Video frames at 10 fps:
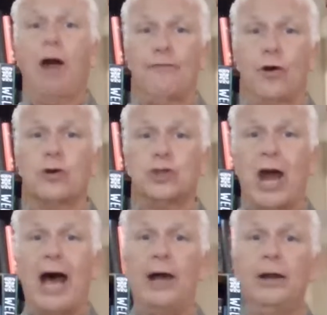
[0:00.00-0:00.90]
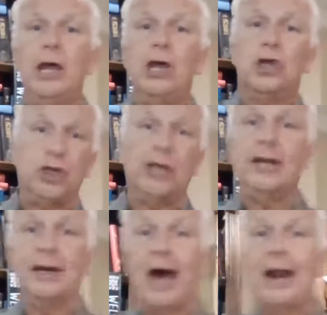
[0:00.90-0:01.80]
our first child, she
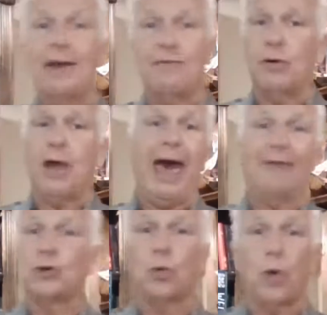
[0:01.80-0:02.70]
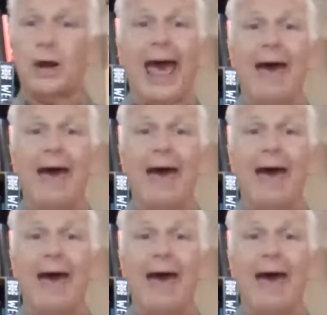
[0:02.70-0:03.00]
did not ever have to work